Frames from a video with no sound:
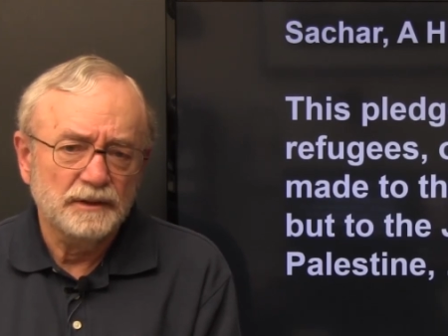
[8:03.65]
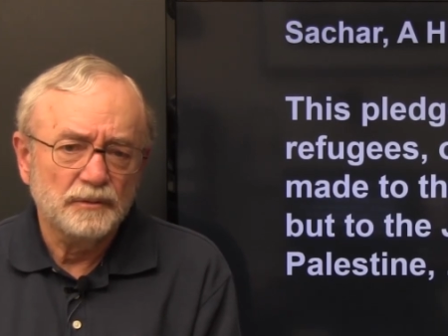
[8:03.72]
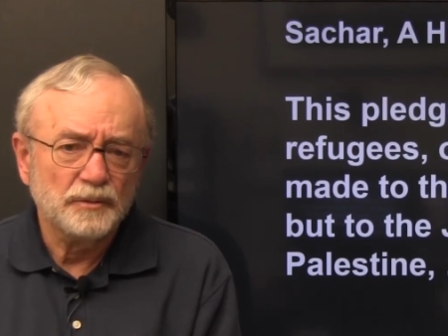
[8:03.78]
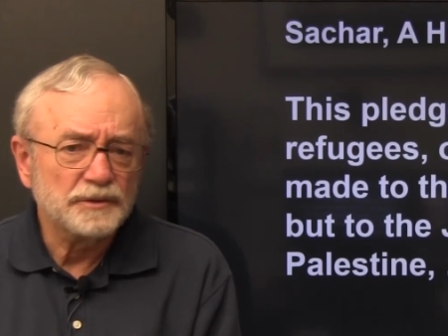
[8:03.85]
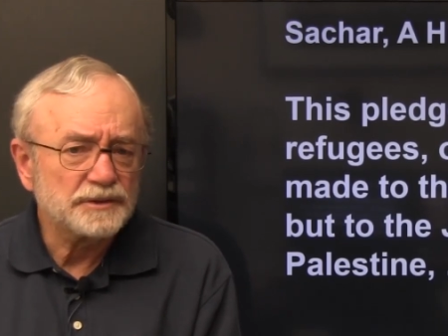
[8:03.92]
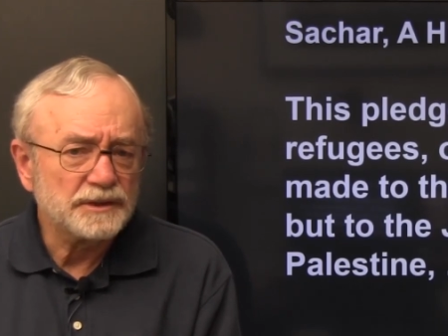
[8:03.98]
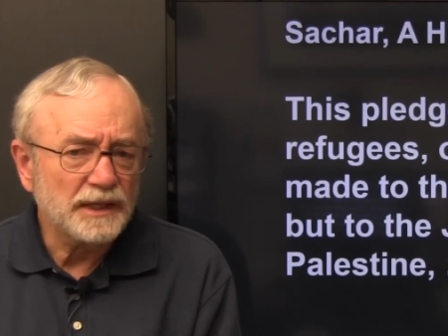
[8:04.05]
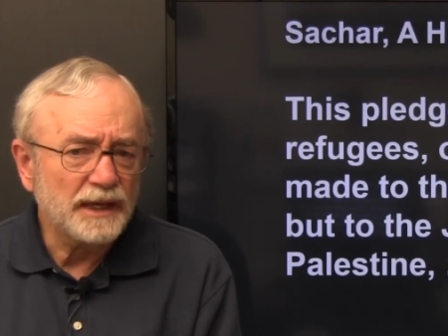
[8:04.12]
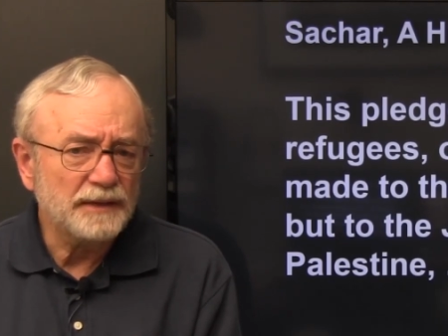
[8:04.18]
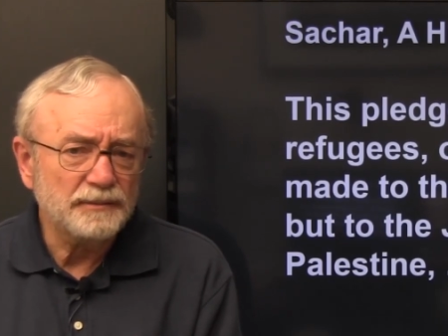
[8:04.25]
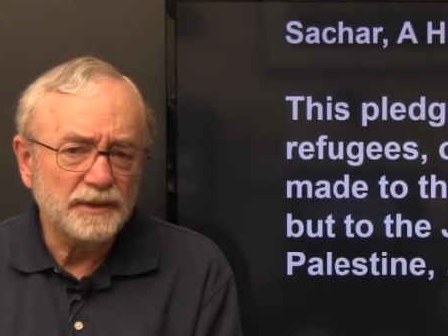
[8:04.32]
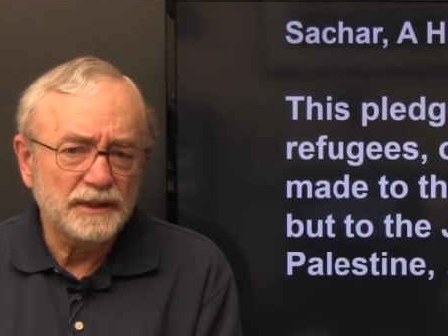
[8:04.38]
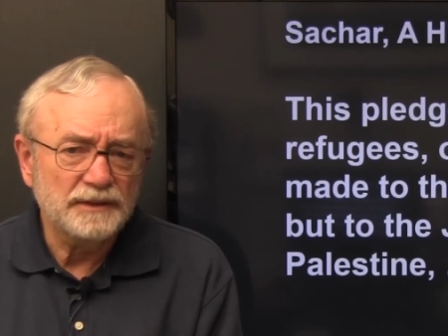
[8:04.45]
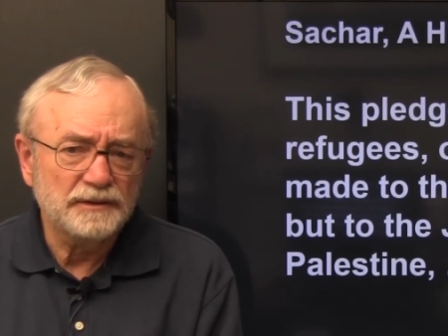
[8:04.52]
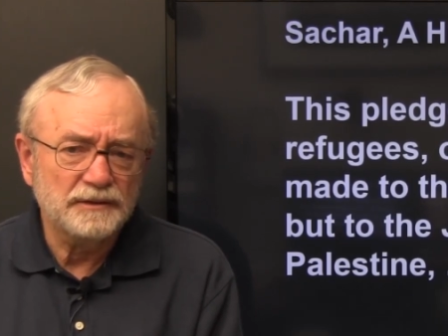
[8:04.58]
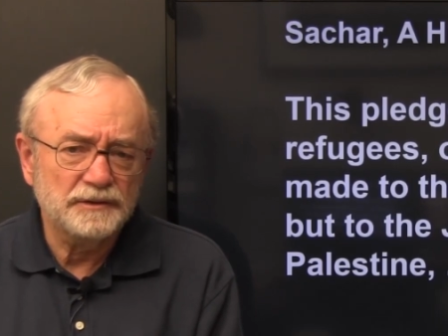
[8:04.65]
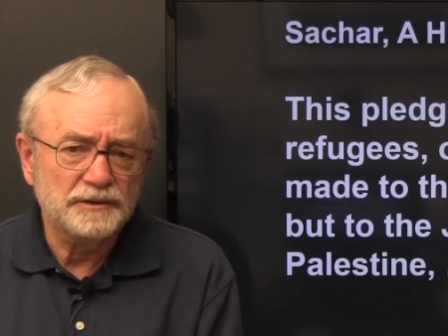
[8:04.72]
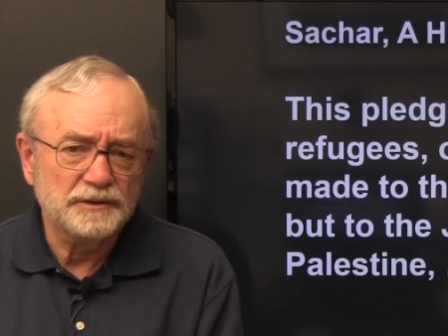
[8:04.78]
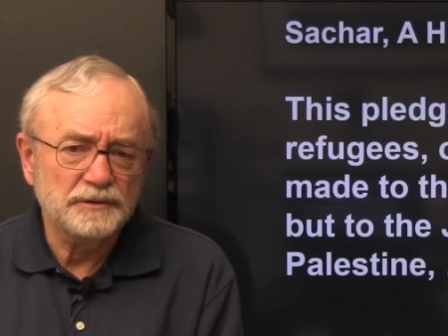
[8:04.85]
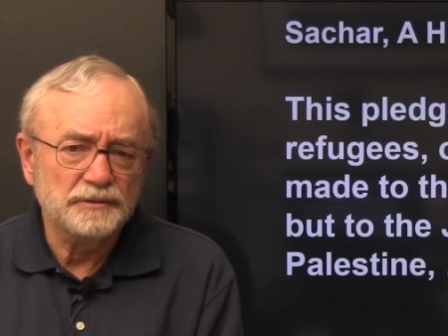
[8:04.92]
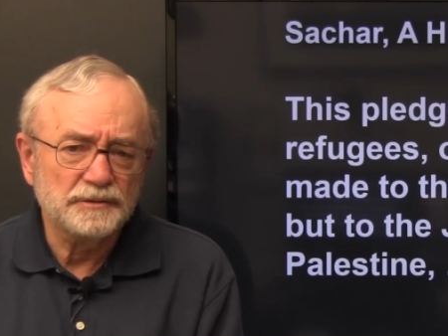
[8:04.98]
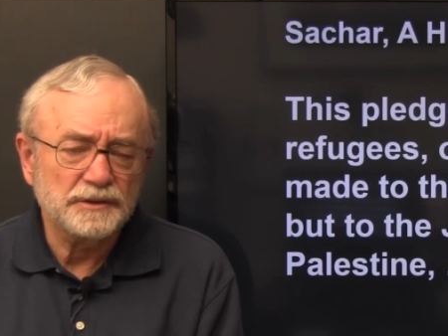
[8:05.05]
was not made to the
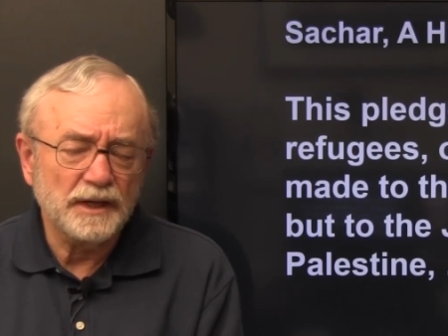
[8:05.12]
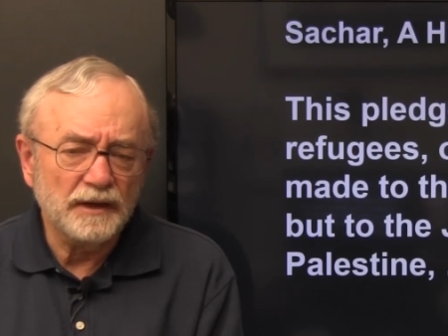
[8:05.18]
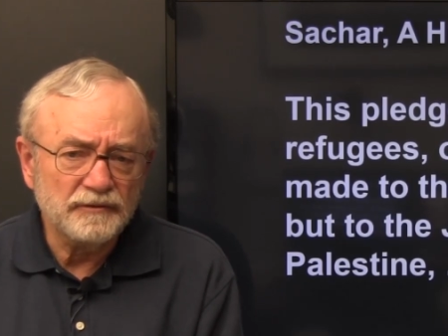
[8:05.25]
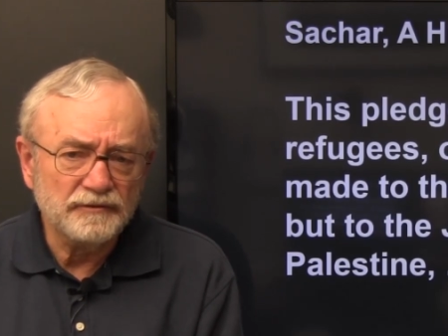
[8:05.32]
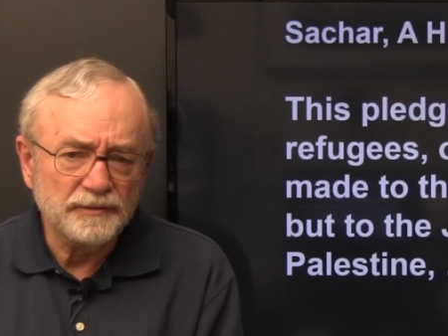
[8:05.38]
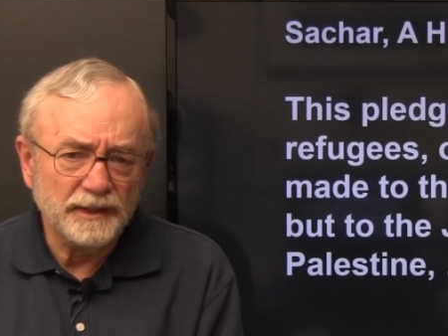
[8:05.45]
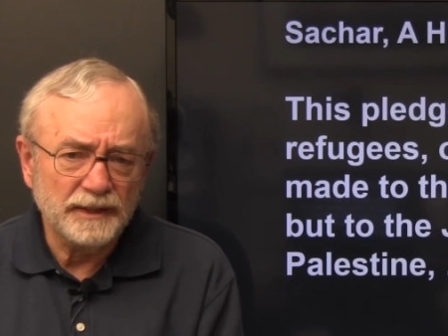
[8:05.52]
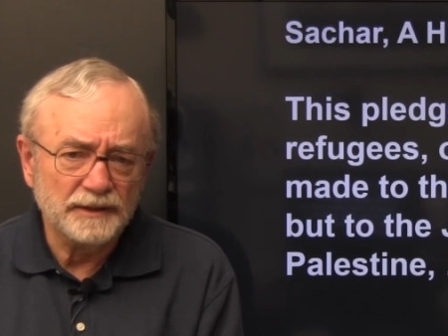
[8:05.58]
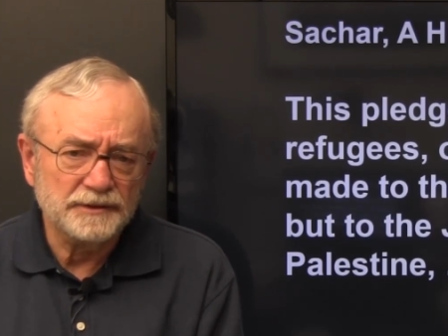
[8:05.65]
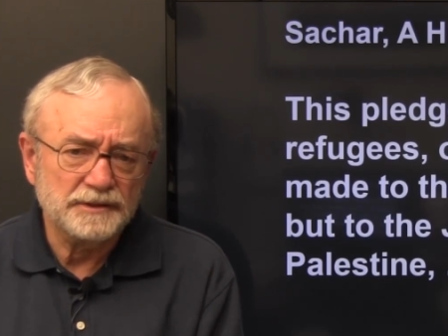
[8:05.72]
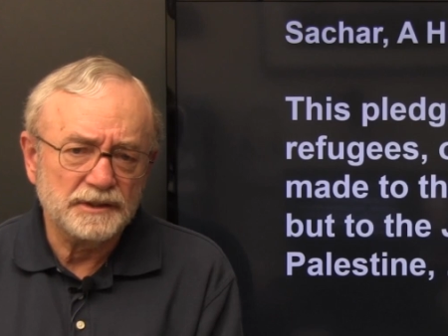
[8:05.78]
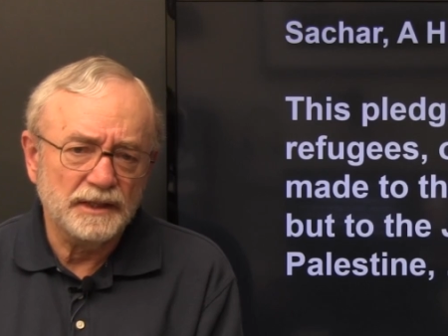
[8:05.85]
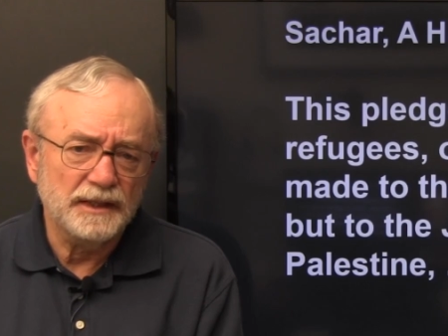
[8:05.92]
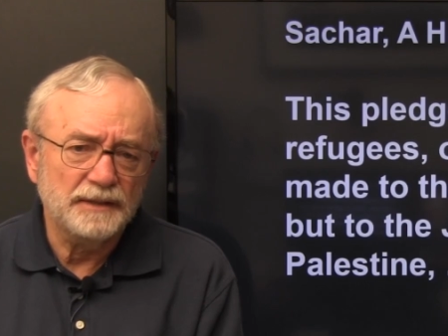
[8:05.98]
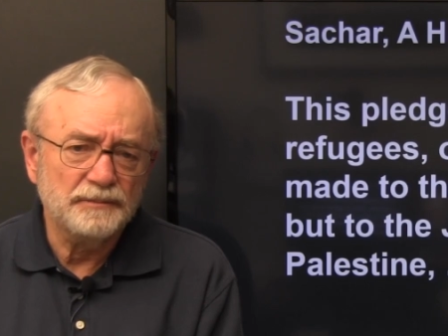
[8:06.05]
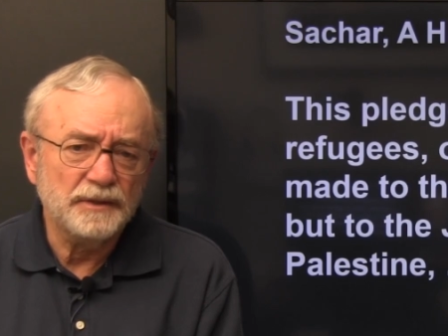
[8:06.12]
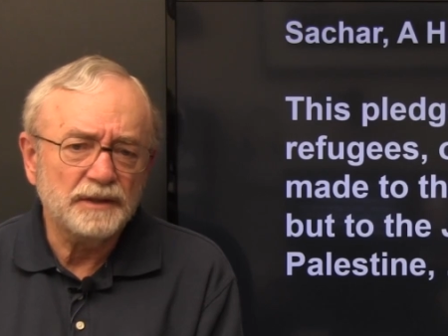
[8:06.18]
Jews of Palestine,